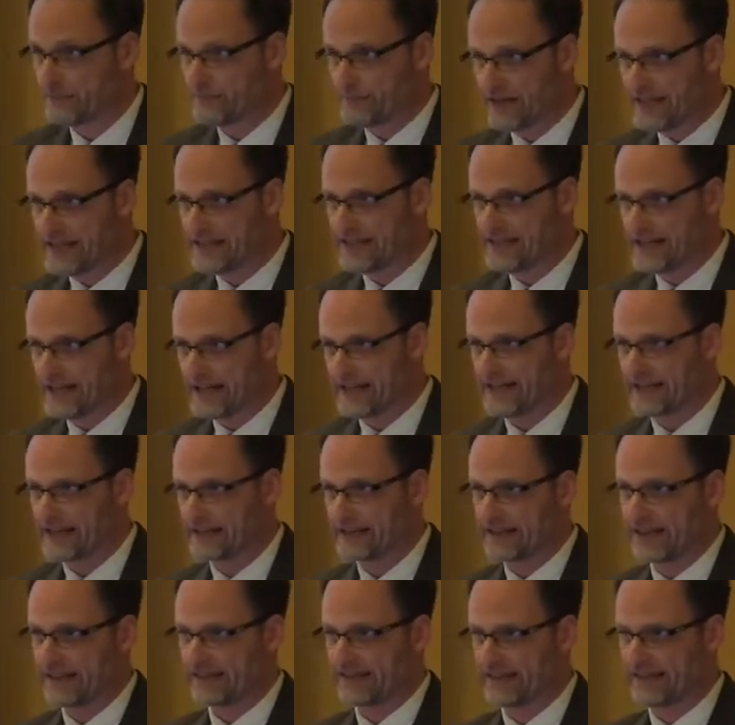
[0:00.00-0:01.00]

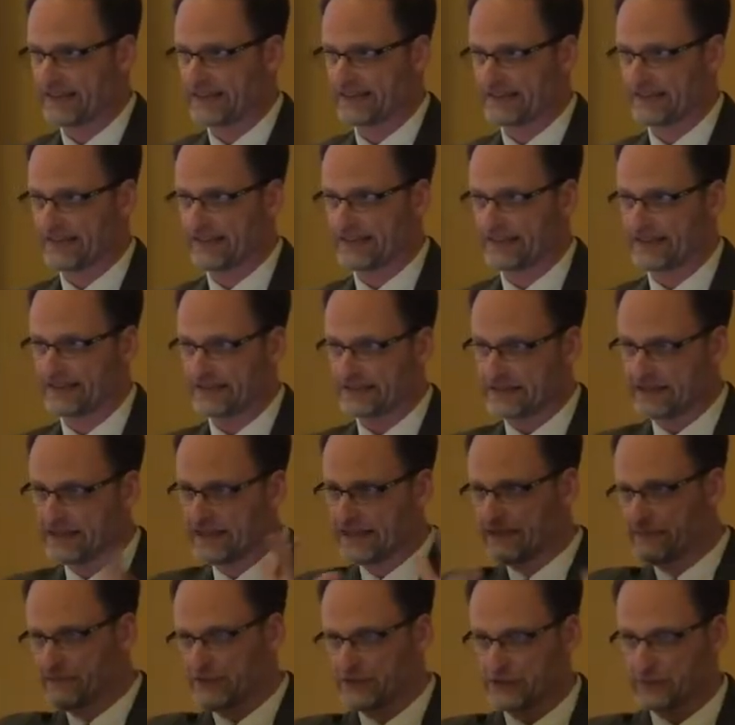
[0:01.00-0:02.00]
mediating, as they saw it,
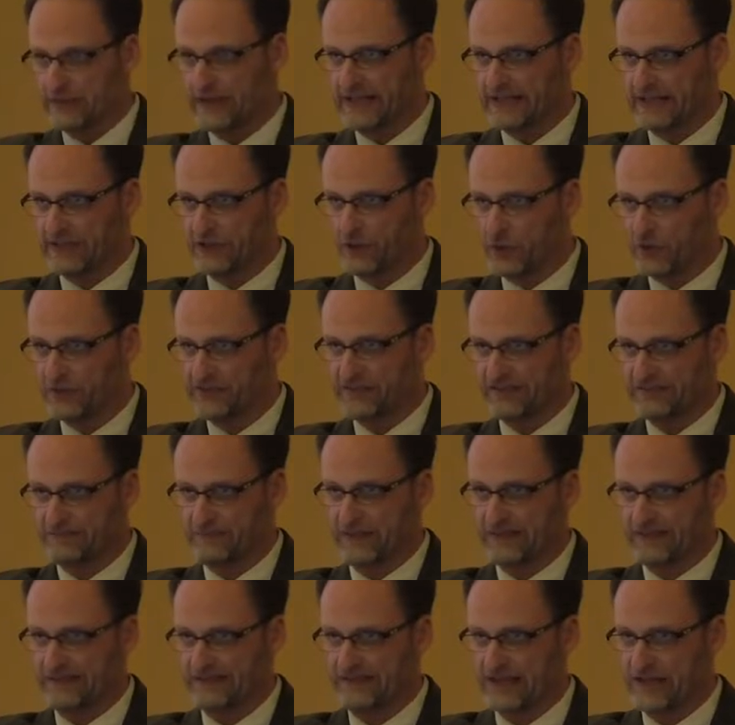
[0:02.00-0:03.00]
between an old
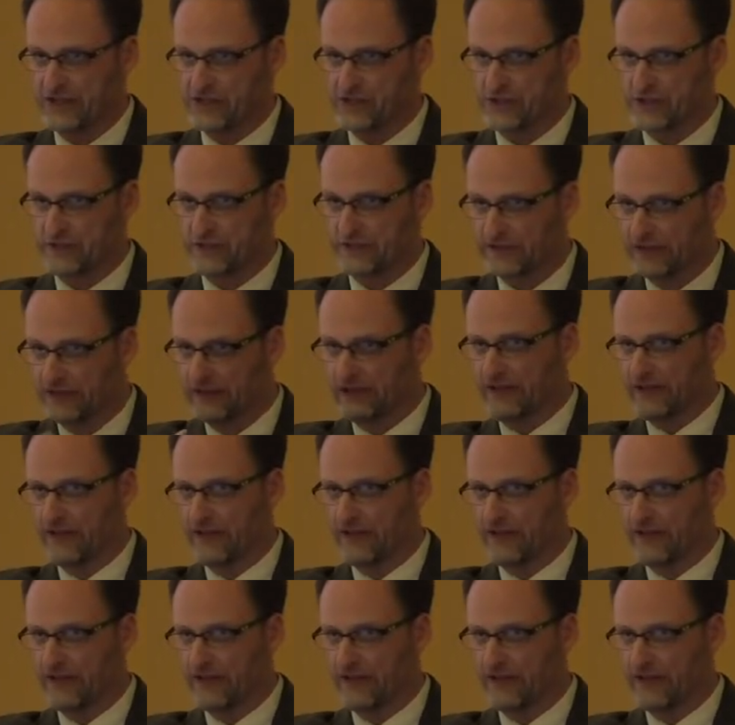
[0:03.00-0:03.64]
dispensation